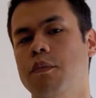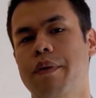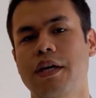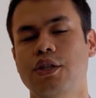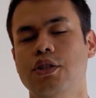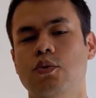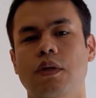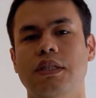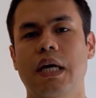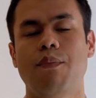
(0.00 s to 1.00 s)
with patients
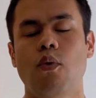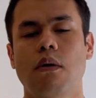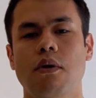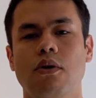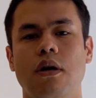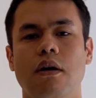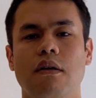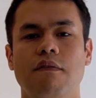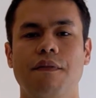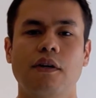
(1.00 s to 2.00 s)
with type 1
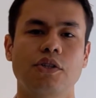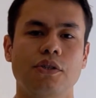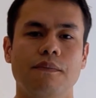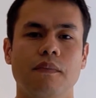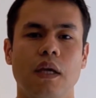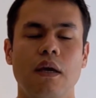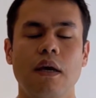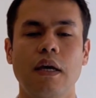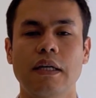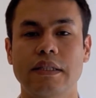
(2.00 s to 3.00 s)
myocardial infarction.
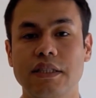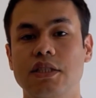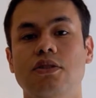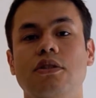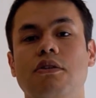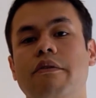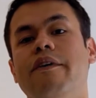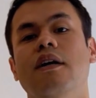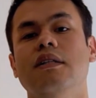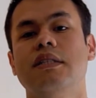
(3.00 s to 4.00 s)
This study
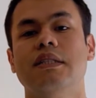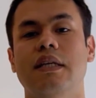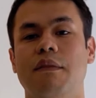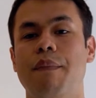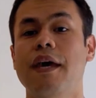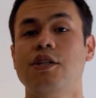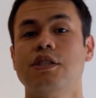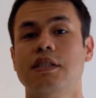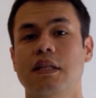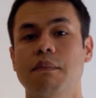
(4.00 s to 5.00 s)
reveals that
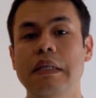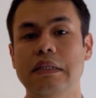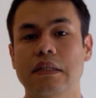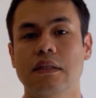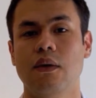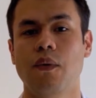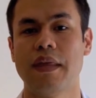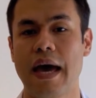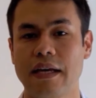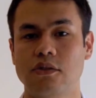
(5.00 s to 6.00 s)
patients admitted
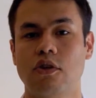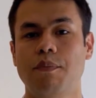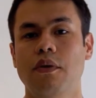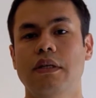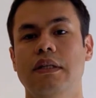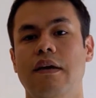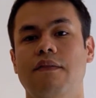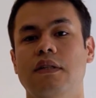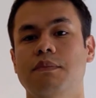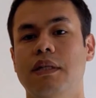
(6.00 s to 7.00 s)
with high troponin
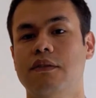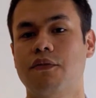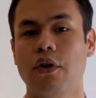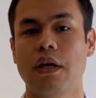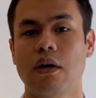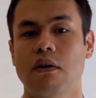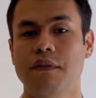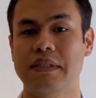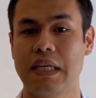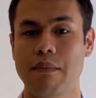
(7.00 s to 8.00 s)
levels but free
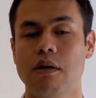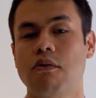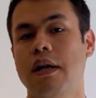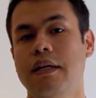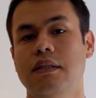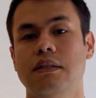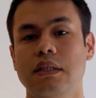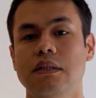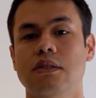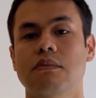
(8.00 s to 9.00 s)
of ischemia-related
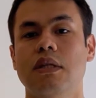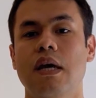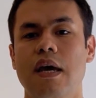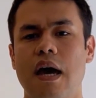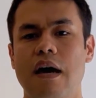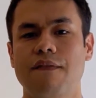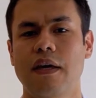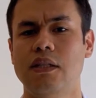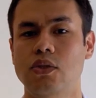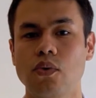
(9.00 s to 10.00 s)
symptoms
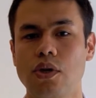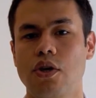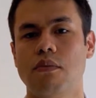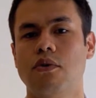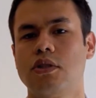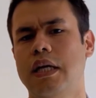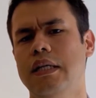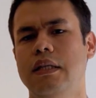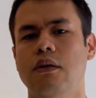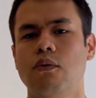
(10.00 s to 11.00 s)
have a 2-year
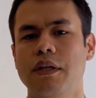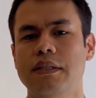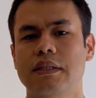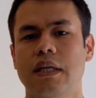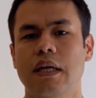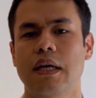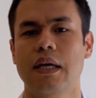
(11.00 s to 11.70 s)
mortality risk